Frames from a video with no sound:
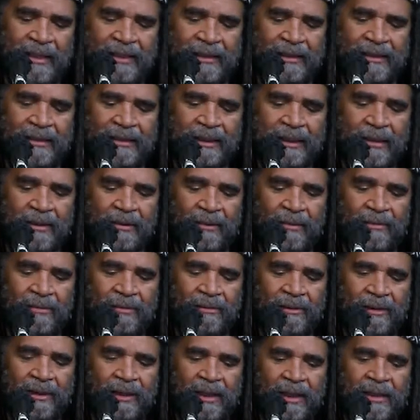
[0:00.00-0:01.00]

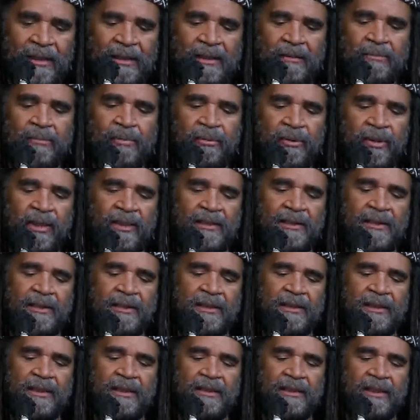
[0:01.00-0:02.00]
So
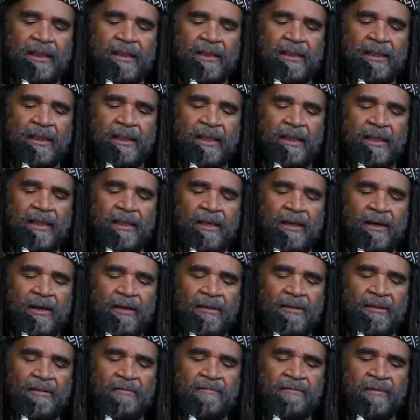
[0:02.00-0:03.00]
depression is the leading
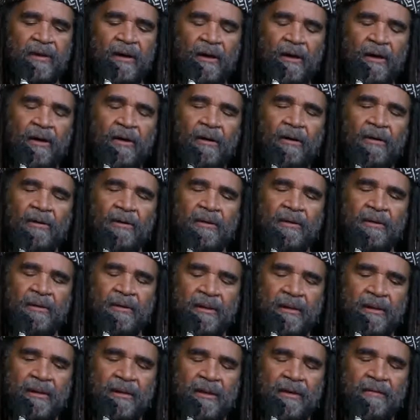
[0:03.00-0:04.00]
cause of all
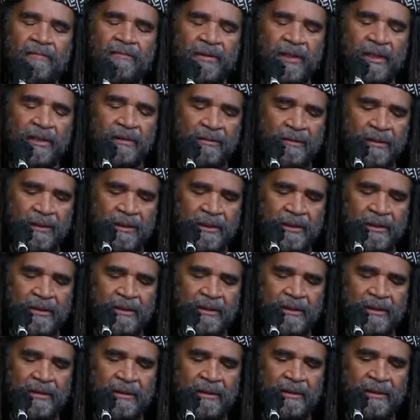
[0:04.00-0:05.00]
of
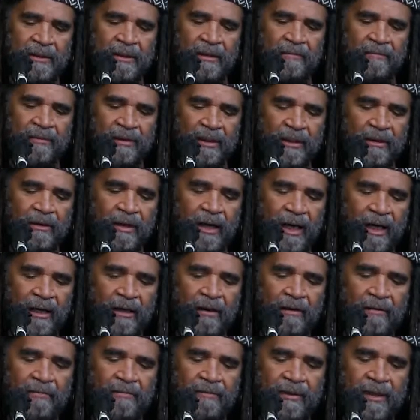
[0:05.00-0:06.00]
illness, of ill
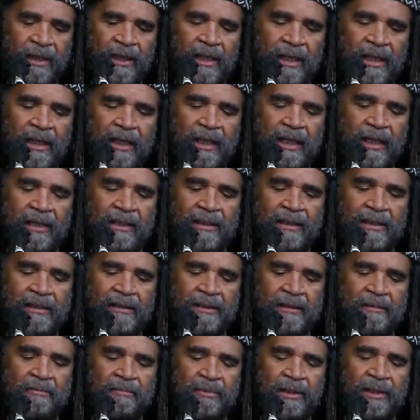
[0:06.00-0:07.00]
health, and
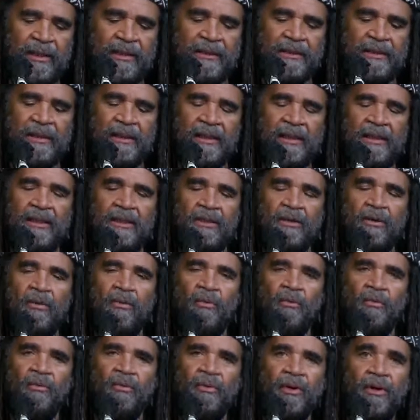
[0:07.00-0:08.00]
disability
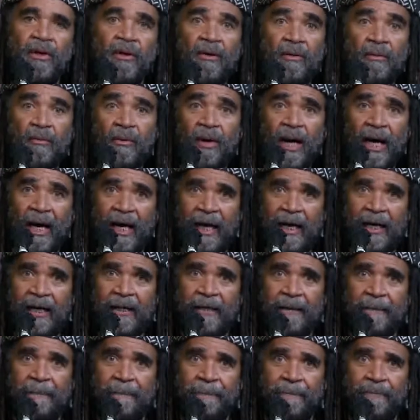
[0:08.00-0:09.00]

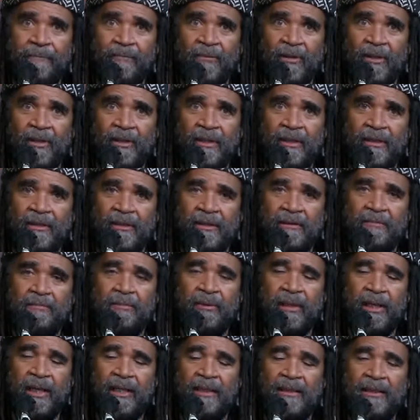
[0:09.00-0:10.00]
worldwide. Since it's
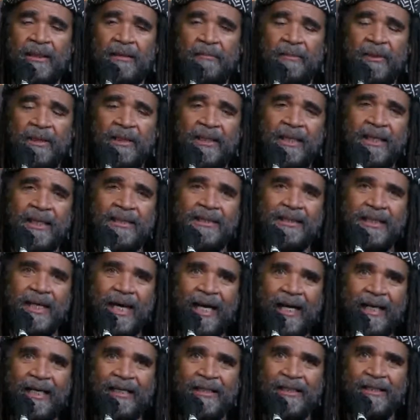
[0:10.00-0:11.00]
pandemic, they're
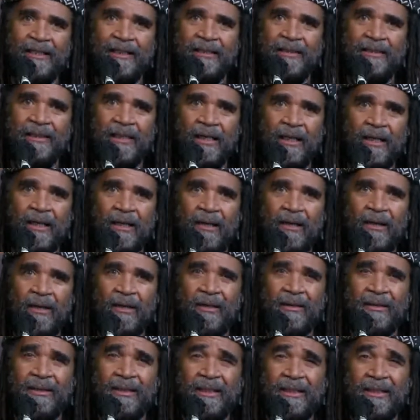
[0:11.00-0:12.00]
attacking us.
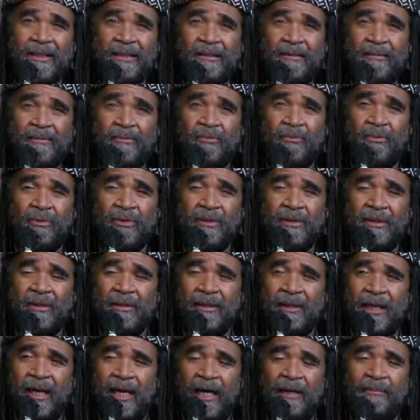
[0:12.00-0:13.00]
See, it's a
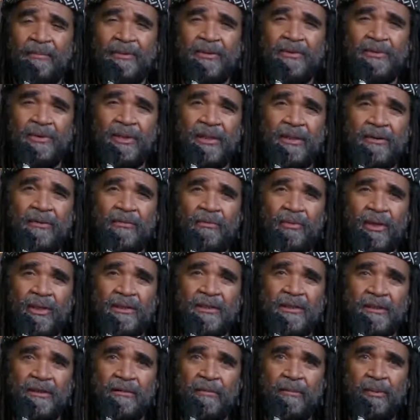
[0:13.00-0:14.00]
game between the
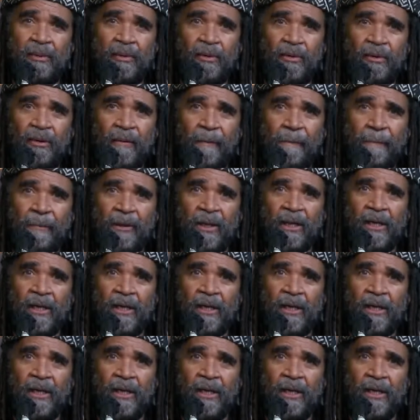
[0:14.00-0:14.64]
rich and the poor.